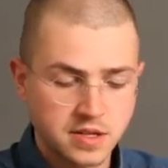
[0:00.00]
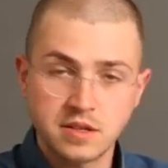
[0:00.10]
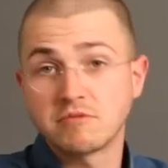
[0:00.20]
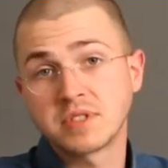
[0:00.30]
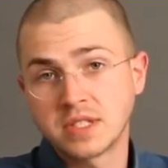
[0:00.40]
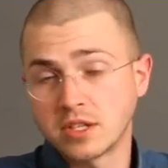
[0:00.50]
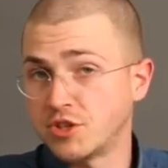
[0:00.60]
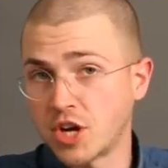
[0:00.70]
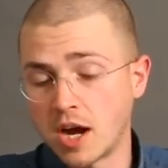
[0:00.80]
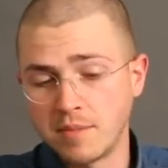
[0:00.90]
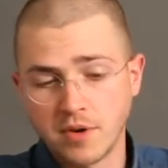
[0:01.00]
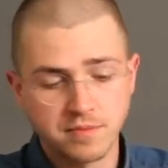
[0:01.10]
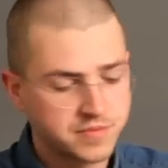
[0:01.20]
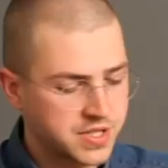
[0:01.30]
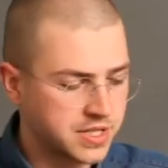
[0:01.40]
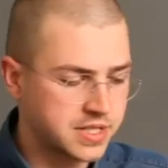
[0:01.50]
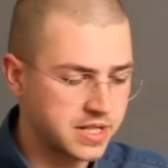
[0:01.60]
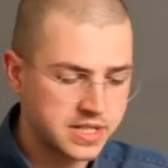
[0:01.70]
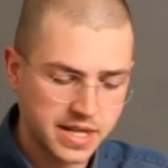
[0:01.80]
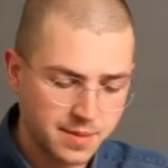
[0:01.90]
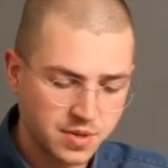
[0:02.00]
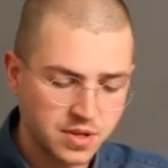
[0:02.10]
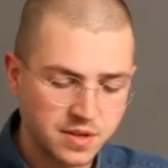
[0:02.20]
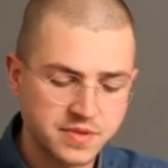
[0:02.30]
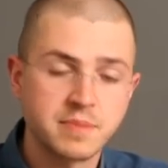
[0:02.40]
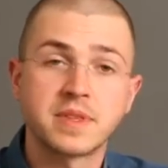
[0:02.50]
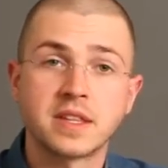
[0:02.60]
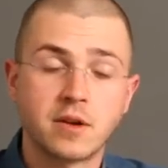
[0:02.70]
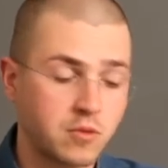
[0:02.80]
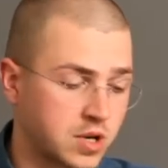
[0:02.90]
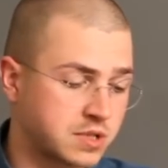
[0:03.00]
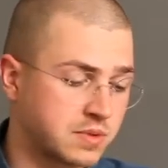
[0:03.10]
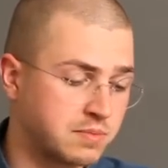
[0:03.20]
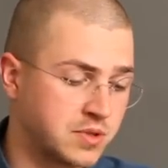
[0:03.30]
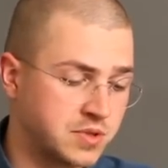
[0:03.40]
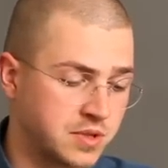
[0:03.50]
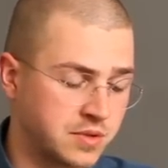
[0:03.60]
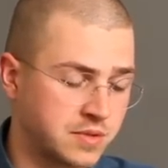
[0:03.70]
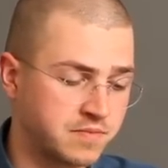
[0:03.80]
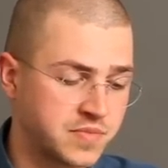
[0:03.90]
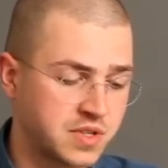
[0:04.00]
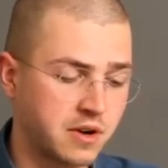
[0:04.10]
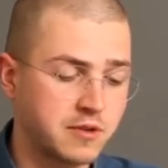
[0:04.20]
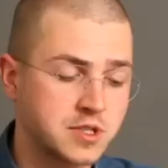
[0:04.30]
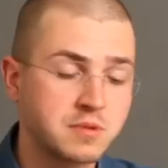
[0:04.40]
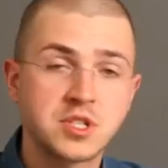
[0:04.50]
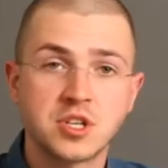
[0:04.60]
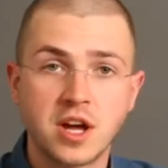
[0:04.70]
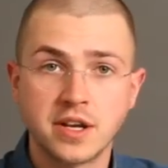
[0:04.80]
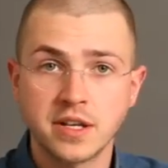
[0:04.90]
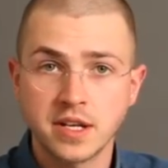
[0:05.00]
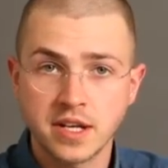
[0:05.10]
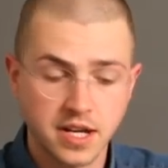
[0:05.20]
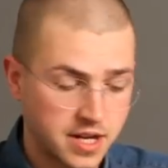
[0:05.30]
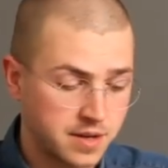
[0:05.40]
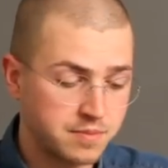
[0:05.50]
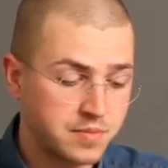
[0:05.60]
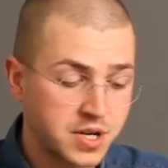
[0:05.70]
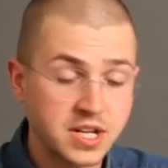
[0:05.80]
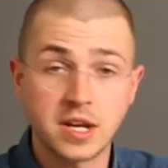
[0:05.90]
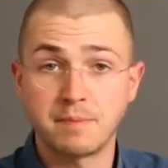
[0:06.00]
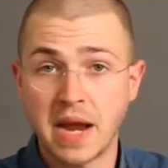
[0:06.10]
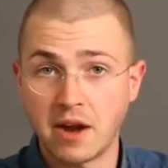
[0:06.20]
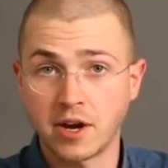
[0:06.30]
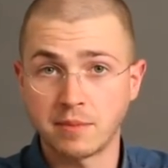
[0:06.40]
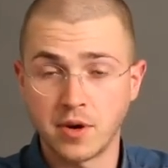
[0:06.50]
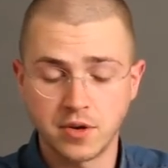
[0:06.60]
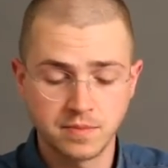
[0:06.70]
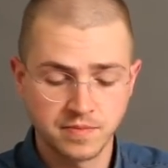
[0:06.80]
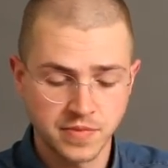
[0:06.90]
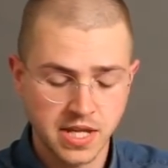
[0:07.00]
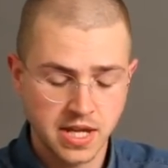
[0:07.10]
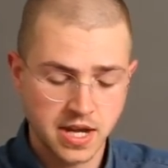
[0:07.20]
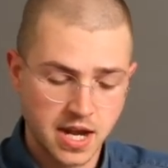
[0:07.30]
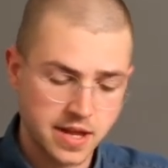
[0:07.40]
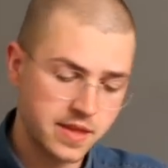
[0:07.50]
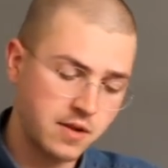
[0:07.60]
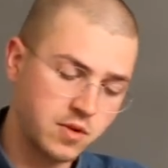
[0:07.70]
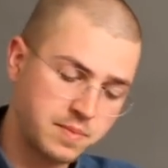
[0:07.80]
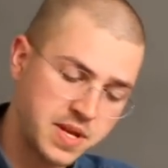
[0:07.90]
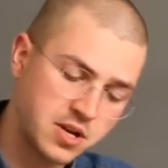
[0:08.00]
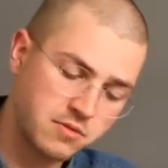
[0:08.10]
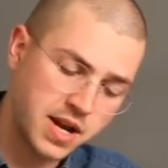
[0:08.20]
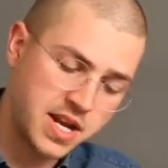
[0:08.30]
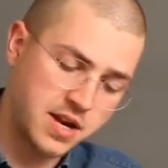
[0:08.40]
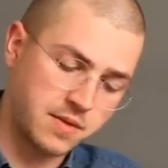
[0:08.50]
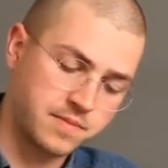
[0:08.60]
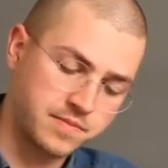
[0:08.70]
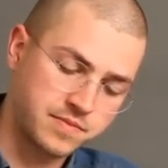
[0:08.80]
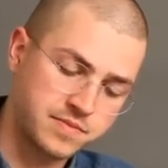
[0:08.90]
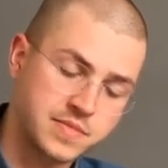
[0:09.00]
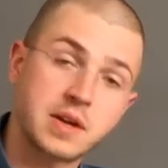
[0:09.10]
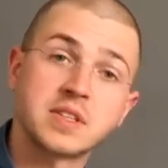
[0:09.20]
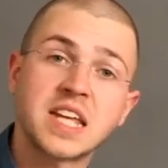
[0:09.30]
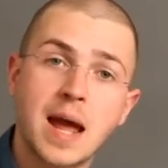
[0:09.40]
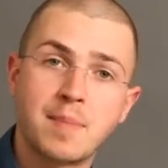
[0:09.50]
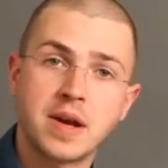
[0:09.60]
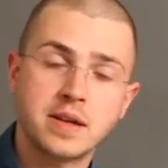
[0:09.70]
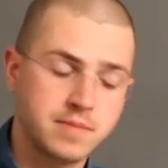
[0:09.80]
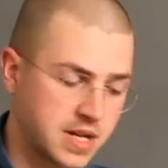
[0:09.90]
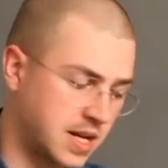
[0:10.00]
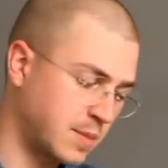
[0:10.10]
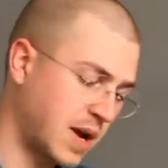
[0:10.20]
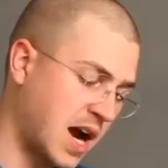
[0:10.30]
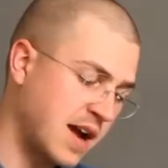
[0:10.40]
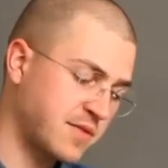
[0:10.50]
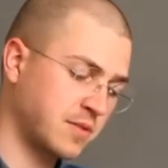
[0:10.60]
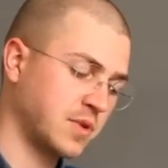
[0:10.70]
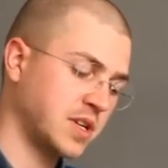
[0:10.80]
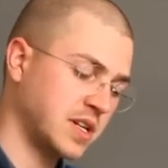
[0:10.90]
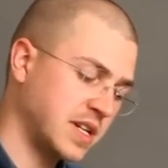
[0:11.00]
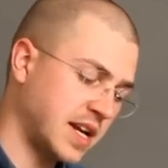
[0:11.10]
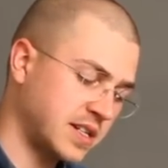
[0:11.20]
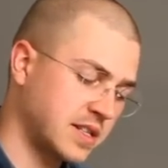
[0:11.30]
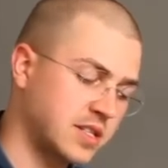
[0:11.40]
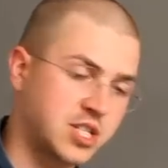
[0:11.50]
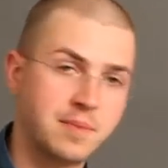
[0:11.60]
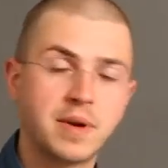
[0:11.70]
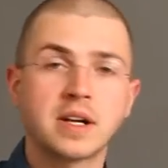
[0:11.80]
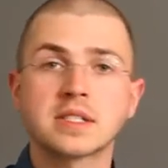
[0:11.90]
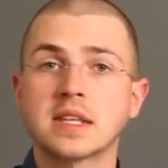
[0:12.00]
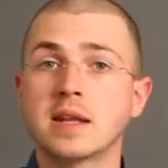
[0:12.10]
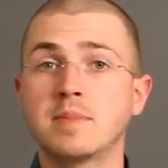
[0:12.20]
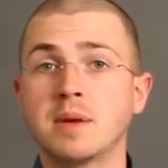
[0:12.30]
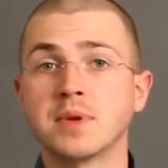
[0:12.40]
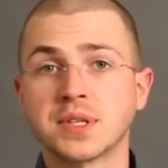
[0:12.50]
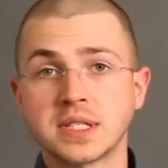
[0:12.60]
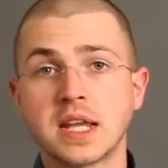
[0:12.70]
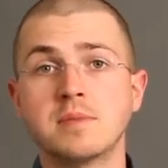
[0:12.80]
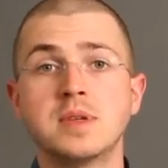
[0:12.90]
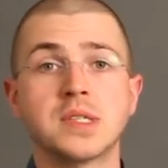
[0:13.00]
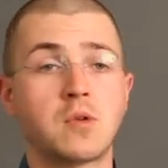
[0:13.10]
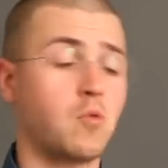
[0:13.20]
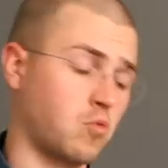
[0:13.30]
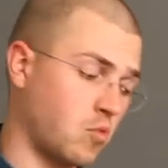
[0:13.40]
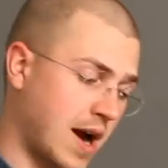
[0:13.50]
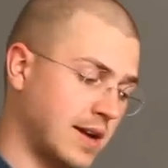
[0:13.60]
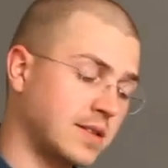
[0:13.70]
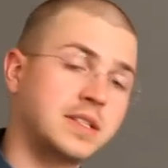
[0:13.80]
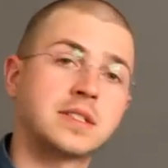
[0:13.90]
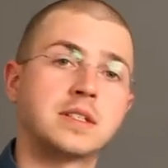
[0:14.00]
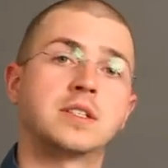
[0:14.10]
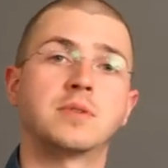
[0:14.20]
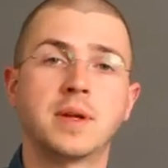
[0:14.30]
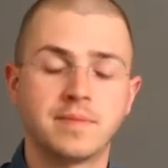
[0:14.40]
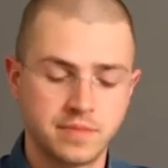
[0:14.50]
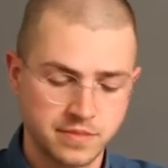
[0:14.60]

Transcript: This is the jawbone, just an example of something that works with Bluetooth. So I would switch it on and put it into pairing mode, and then it would appear right here. I'd tap on it and my iPhone would connect to the Jambox, then I'd be able to send music wirelessly to it.